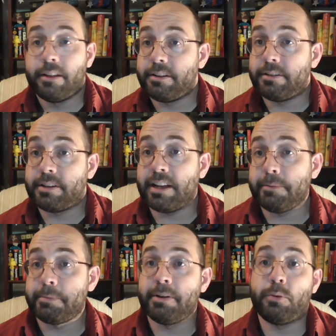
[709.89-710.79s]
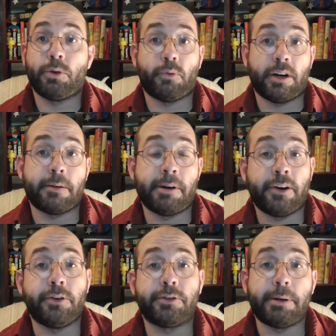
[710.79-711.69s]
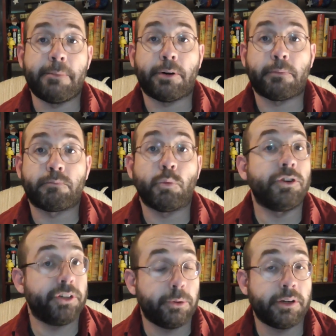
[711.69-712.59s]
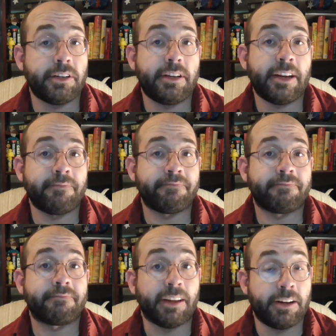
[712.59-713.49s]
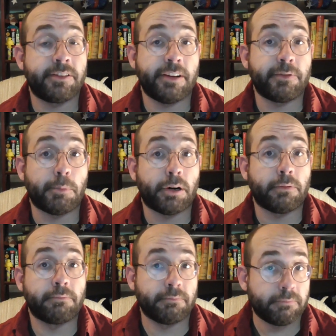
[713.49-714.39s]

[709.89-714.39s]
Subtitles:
This is Caleb Smith with the Rocket Miner newspaper, wishing you a good day and a safe tomorrow.